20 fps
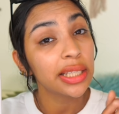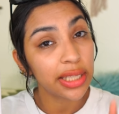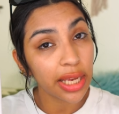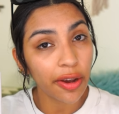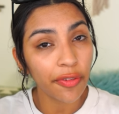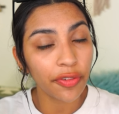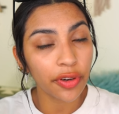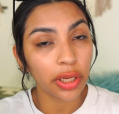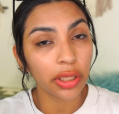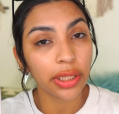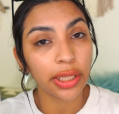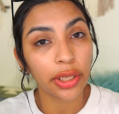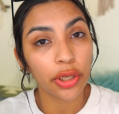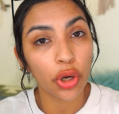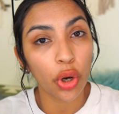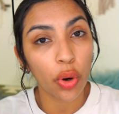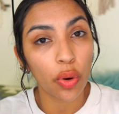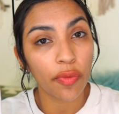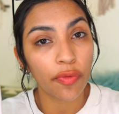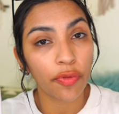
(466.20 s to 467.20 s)
definitely
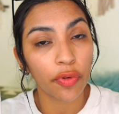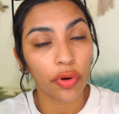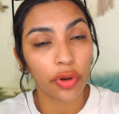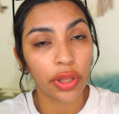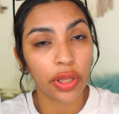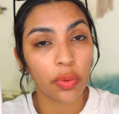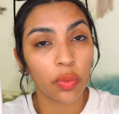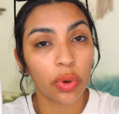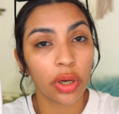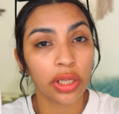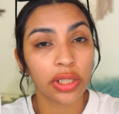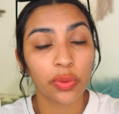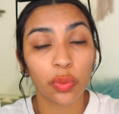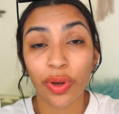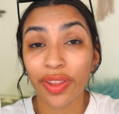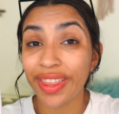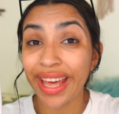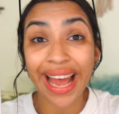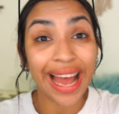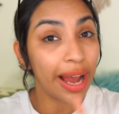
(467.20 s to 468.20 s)
go for the ones
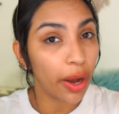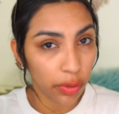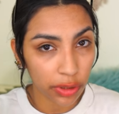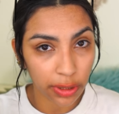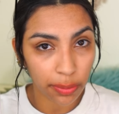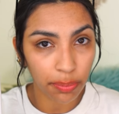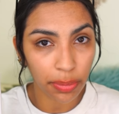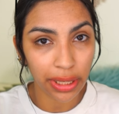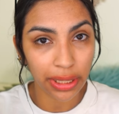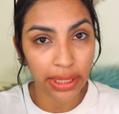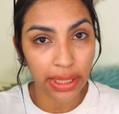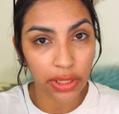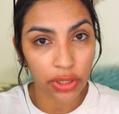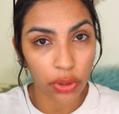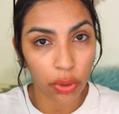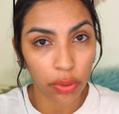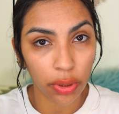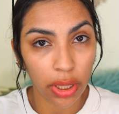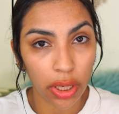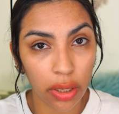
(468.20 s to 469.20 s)
without baking
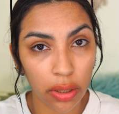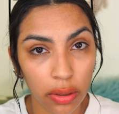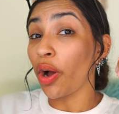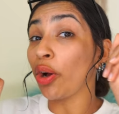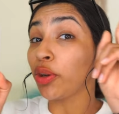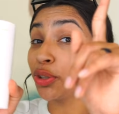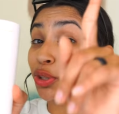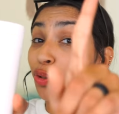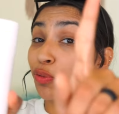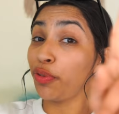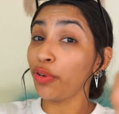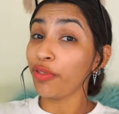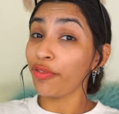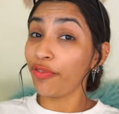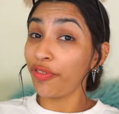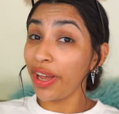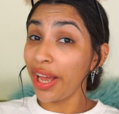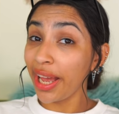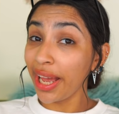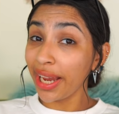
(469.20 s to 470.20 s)
soda. Also, fun
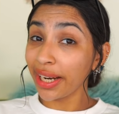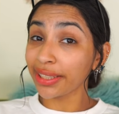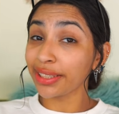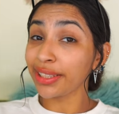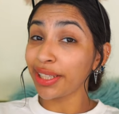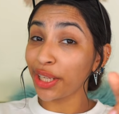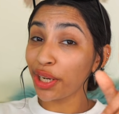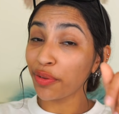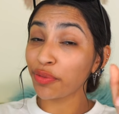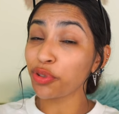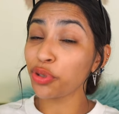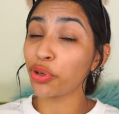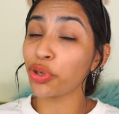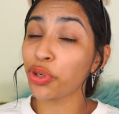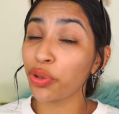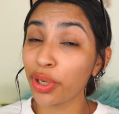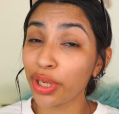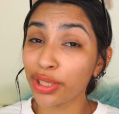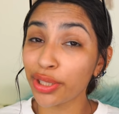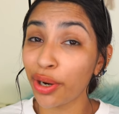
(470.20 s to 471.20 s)
fact, Native
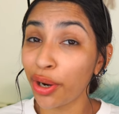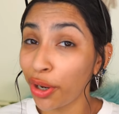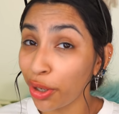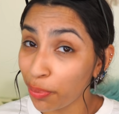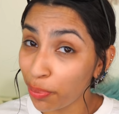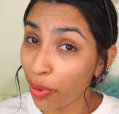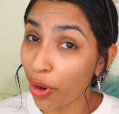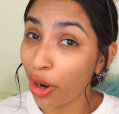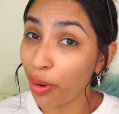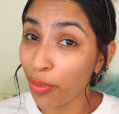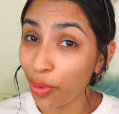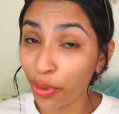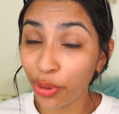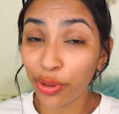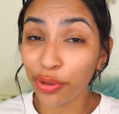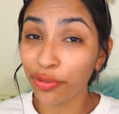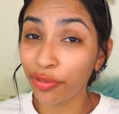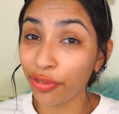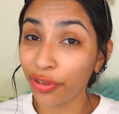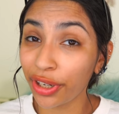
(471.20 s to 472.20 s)
deodorants are palm
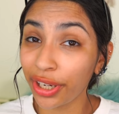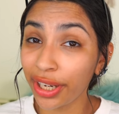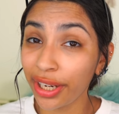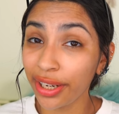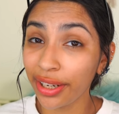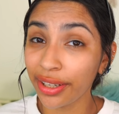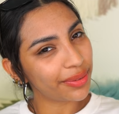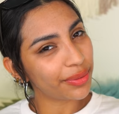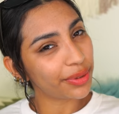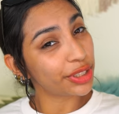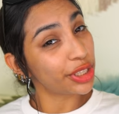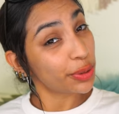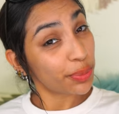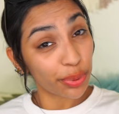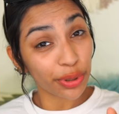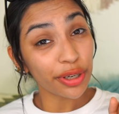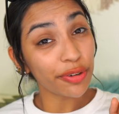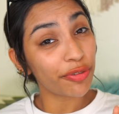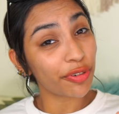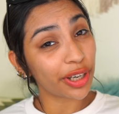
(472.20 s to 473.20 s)
oil free, which is
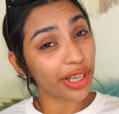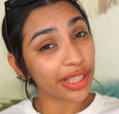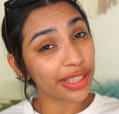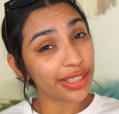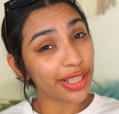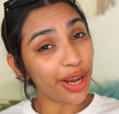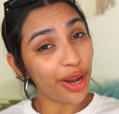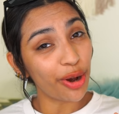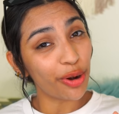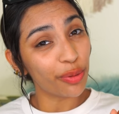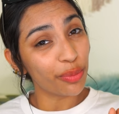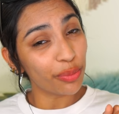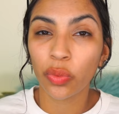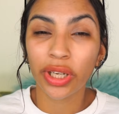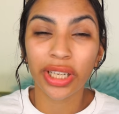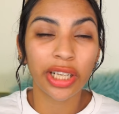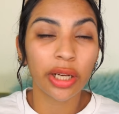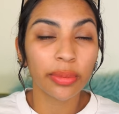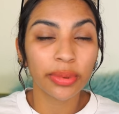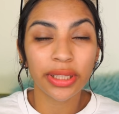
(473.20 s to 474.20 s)
pretty friggin' dope.
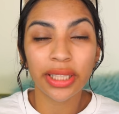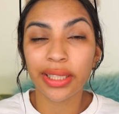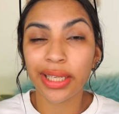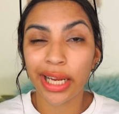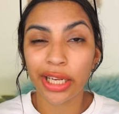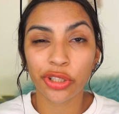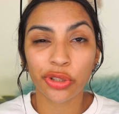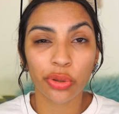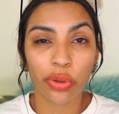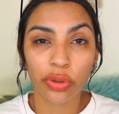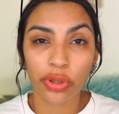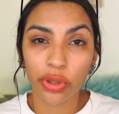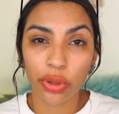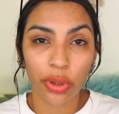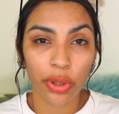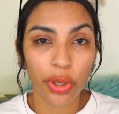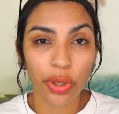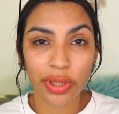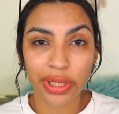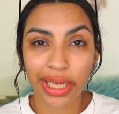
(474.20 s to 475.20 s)
When it comes to natural
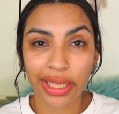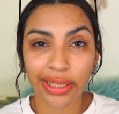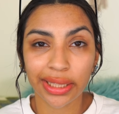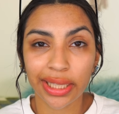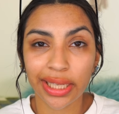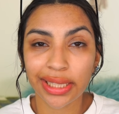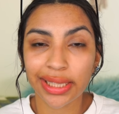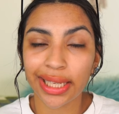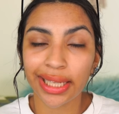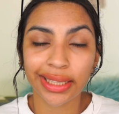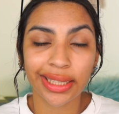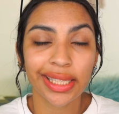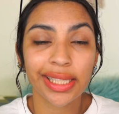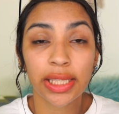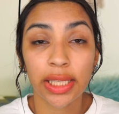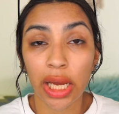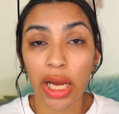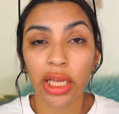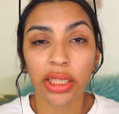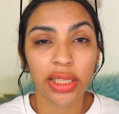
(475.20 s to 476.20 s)
deodorants like this, it
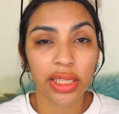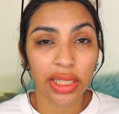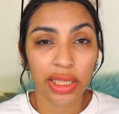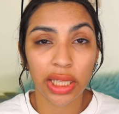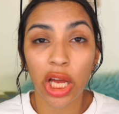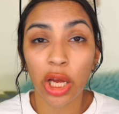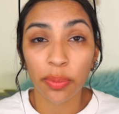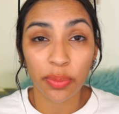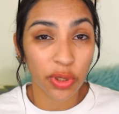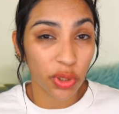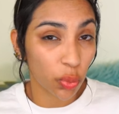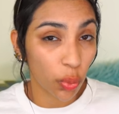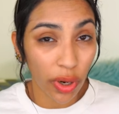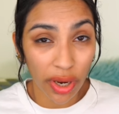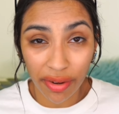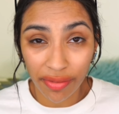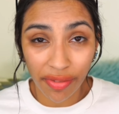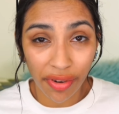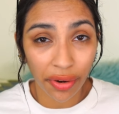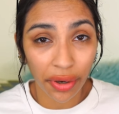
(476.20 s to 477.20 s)
does not stop
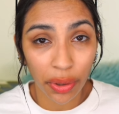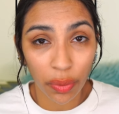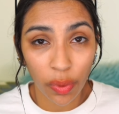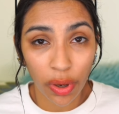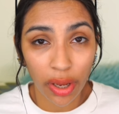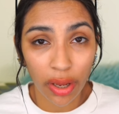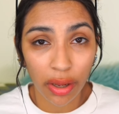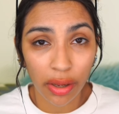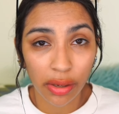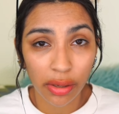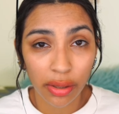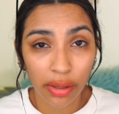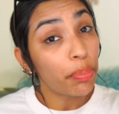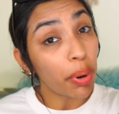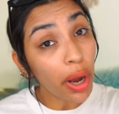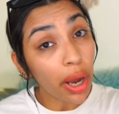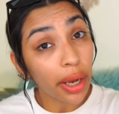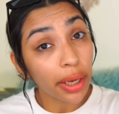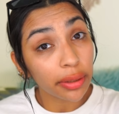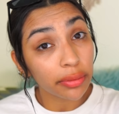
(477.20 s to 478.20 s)
sweat very well,
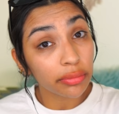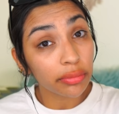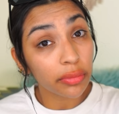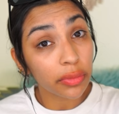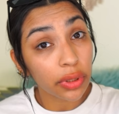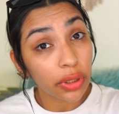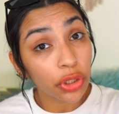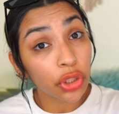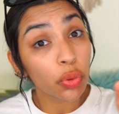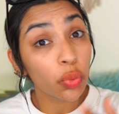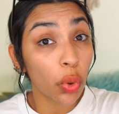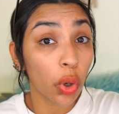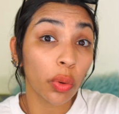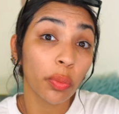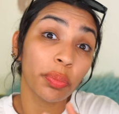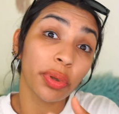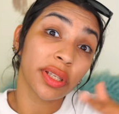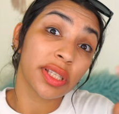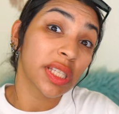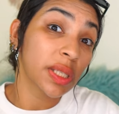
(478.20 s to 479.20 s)
but you
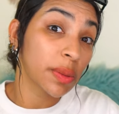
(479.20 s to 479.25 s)
won't be